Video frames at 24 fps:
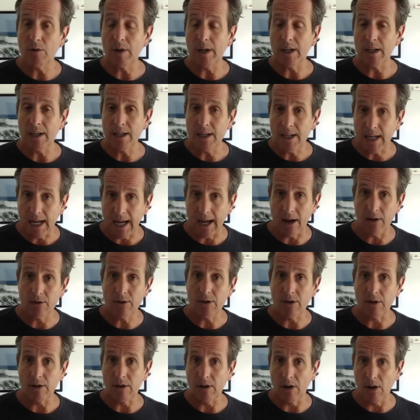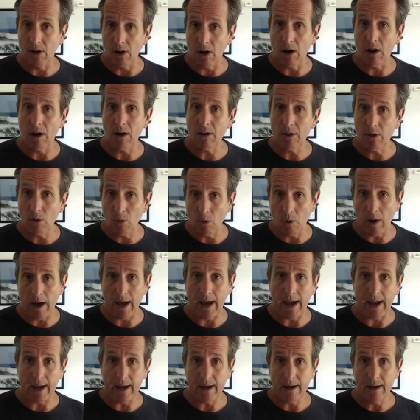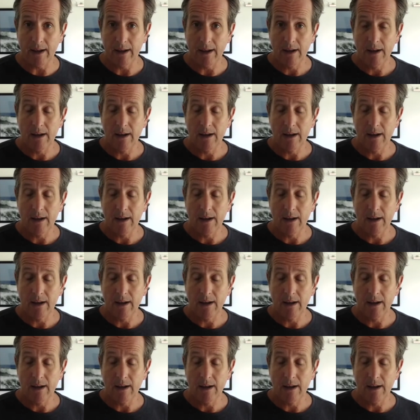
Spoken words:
encountered along the way